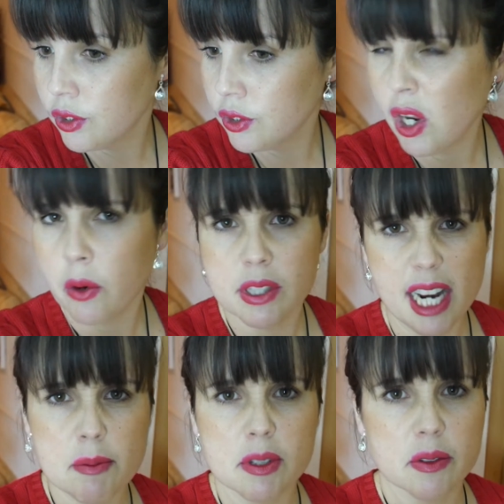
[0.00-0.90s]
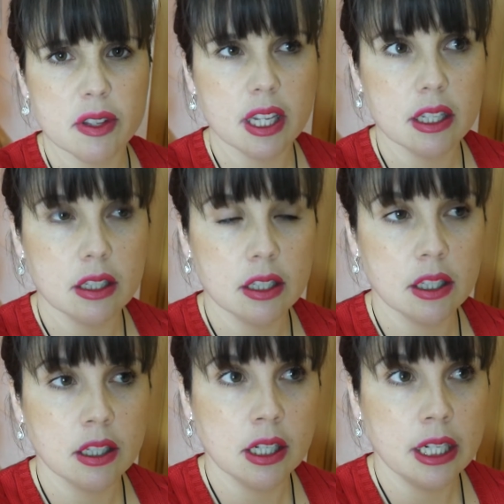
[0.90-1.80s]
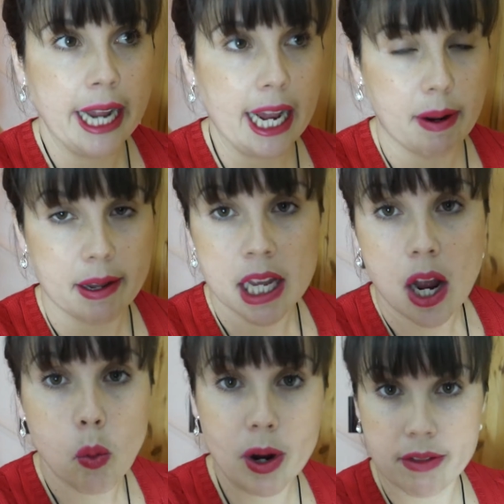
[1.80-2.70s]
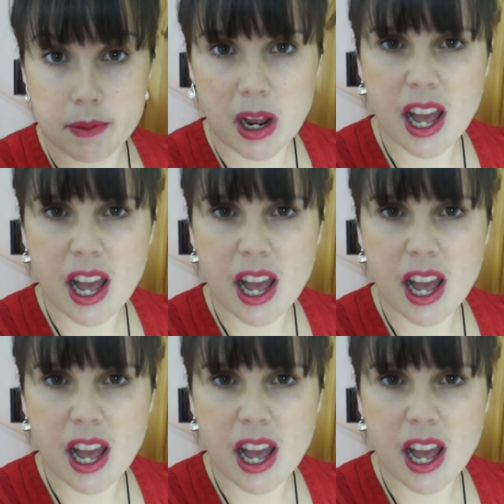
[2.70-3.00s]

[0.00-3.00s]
No, it was Neighbours, I think. Anyway, one of them.